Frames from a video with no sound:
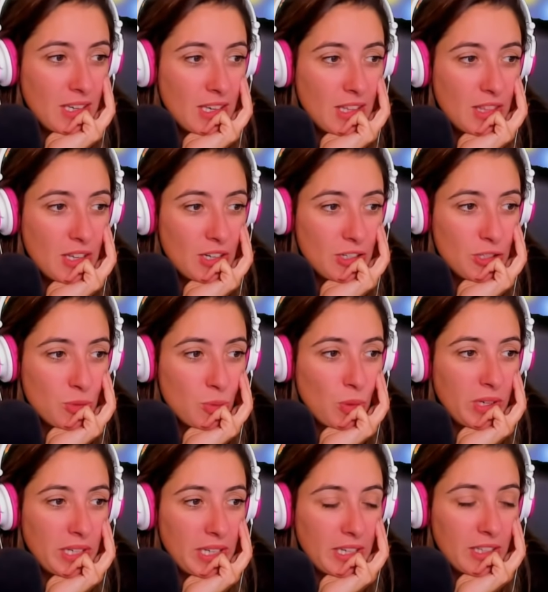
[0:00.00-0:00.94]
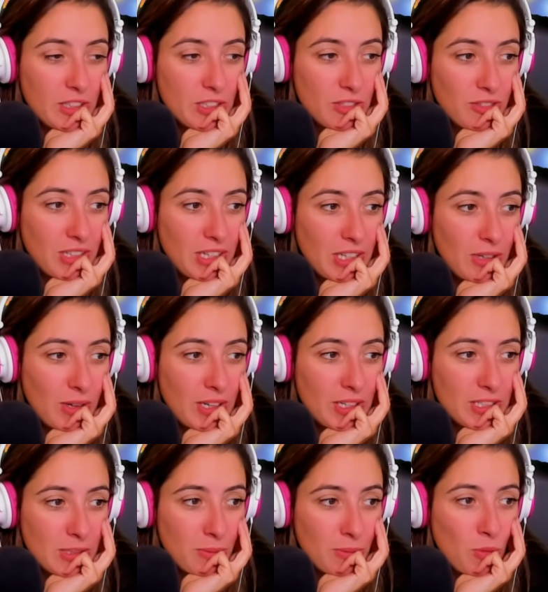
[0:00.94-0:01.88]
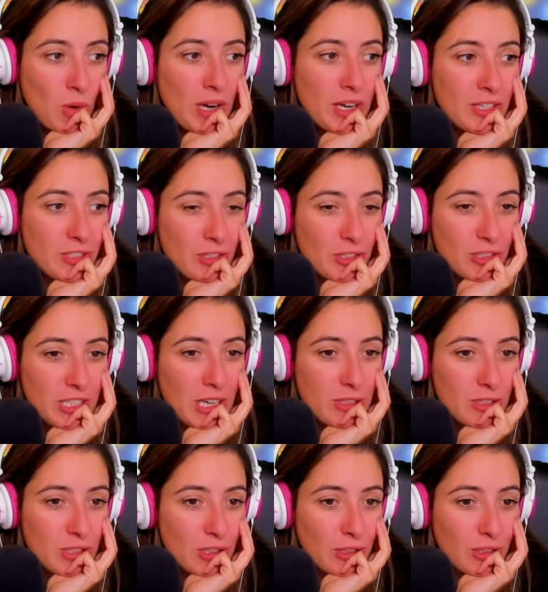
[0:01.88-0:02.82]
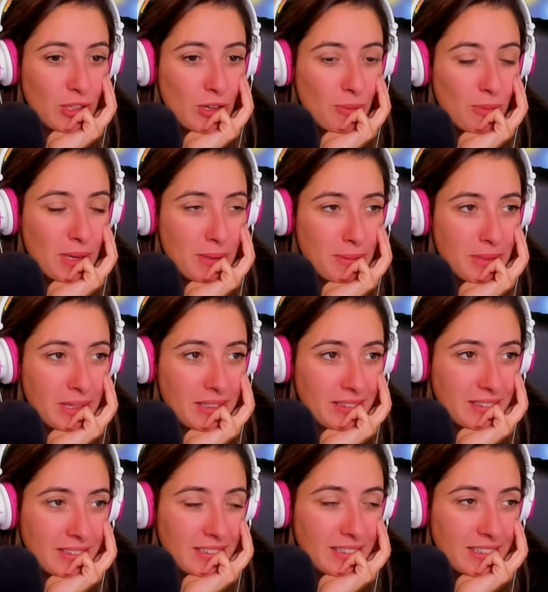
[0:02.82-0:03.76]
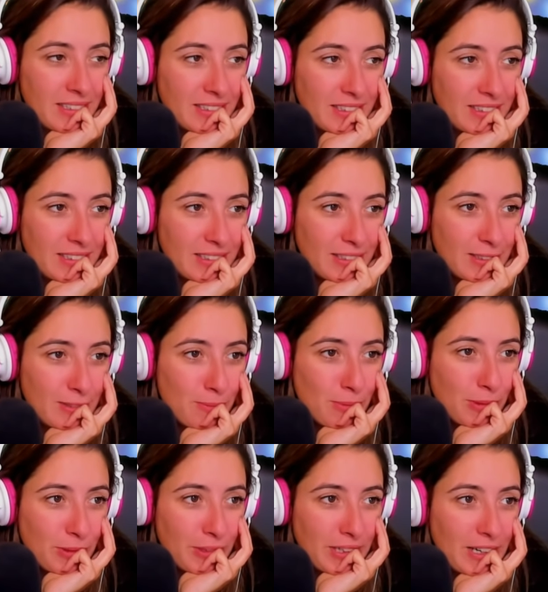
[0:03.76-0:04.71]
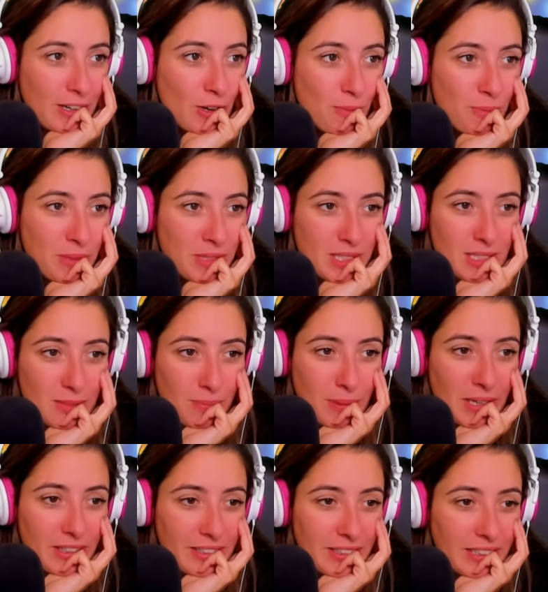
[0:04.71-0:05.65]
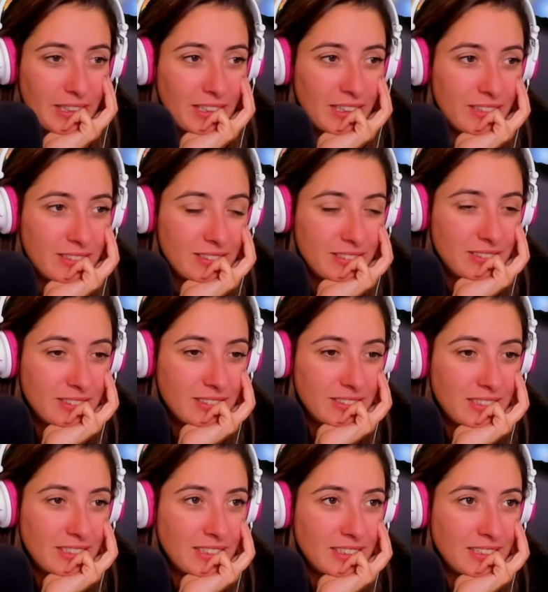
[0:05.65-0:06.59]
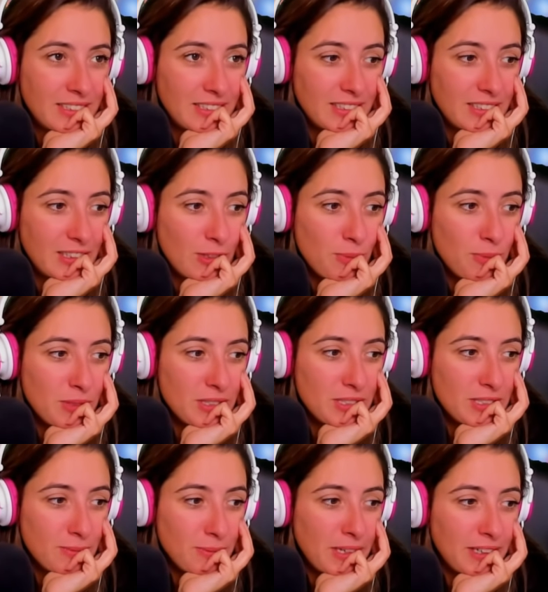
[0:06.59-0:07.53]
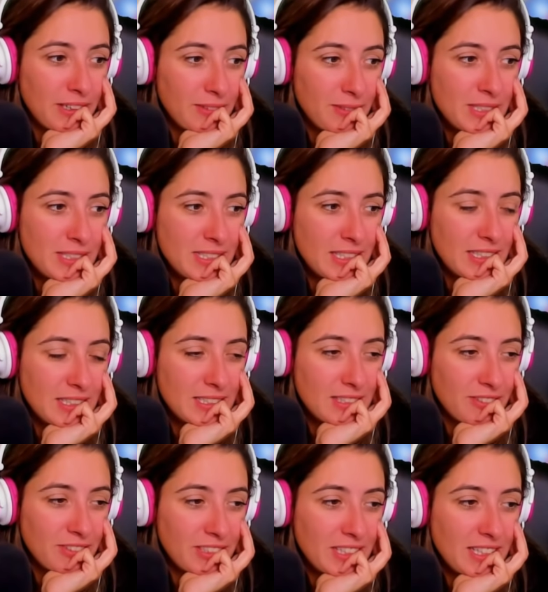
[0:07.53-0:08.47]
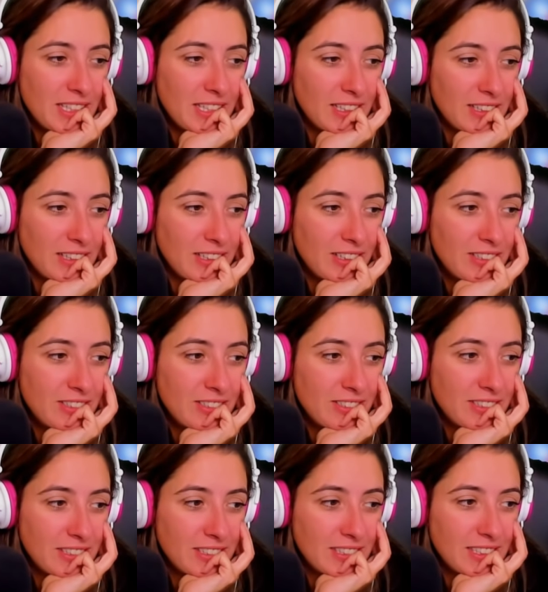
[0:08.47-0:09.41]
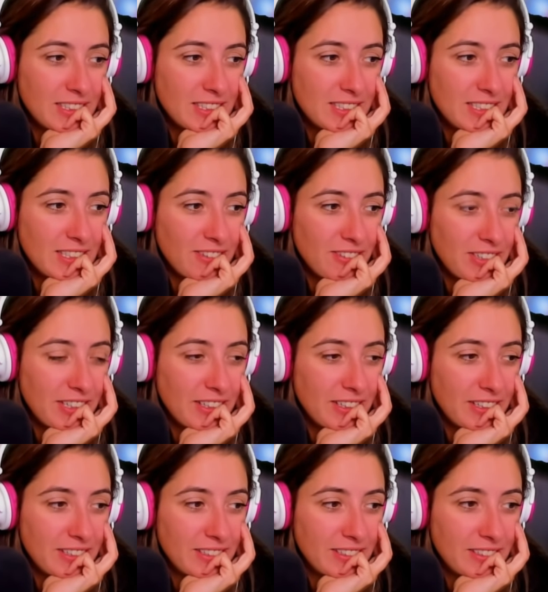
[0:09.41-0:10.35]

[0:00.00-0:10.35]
There is one English video. Awesome. Why is your sound so low, baby? Oh, boy. I hope this is better now. I hope this is better. Let me see. Is it really that low? Let's see if I hear it.